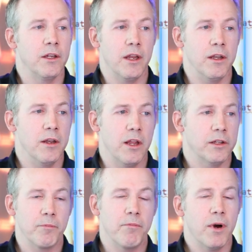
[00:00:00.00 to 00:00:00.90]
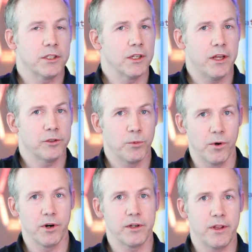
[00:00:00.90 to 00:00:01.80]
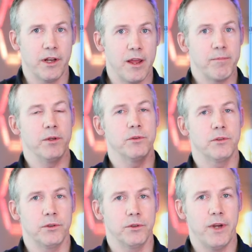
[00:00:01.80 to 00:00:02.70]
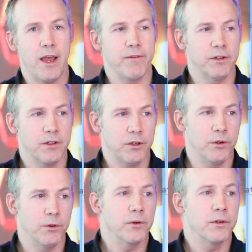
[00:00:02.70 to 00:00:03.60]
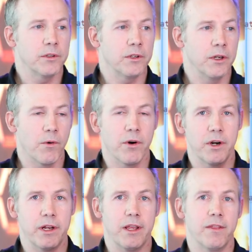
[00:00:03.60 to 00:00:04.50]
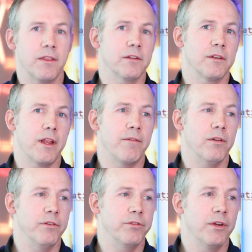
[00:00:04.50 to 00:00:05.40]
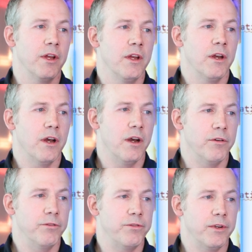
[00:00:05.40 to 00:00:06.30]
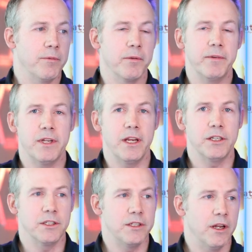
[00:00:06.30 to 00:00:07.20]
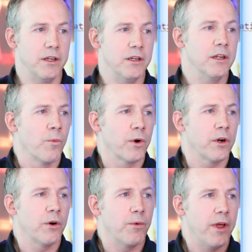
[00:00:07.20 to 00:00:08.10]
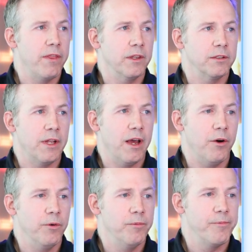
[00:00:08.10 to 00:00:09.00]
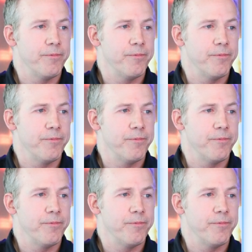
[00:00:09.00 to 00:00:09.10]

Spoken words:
and it's much less work than I'm used to having to do in order to get this level of implementation done. We're going to run this now